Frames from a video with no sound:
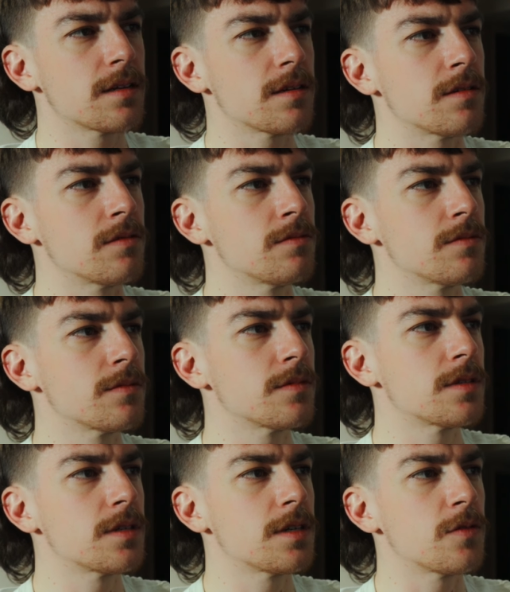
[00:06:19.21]
oh,
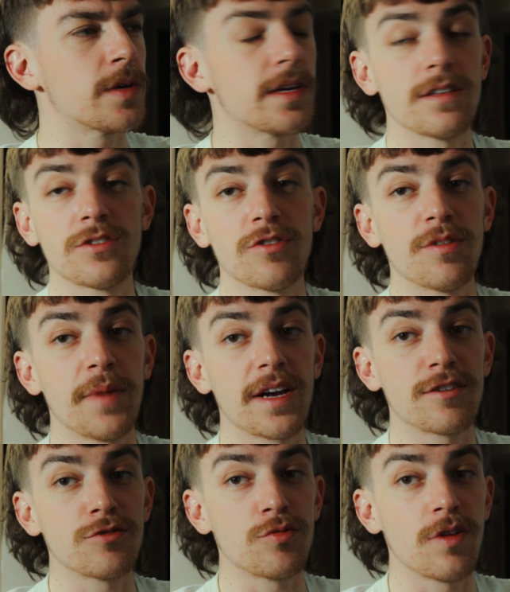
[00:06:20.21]
we got to turn the
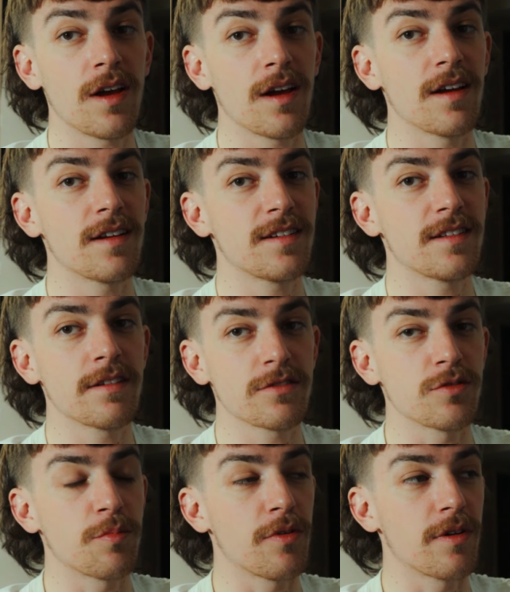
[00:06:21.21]
magnet tool on. That's
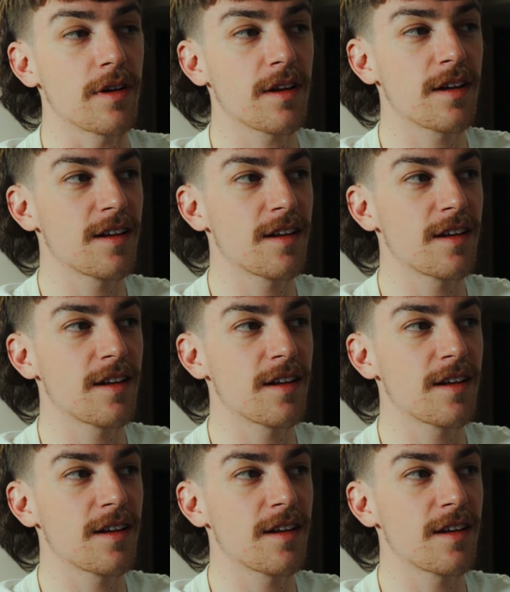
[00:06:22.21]
the point.